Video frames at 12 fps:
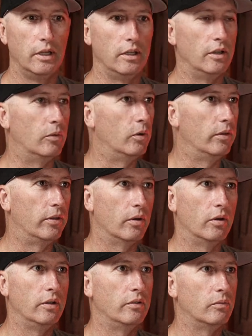
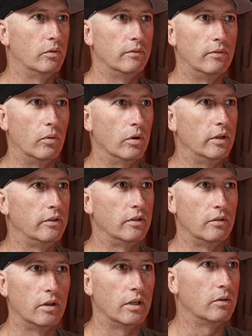130s and 140s, and
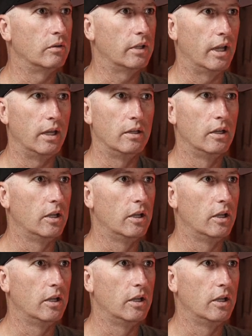you're like, okay,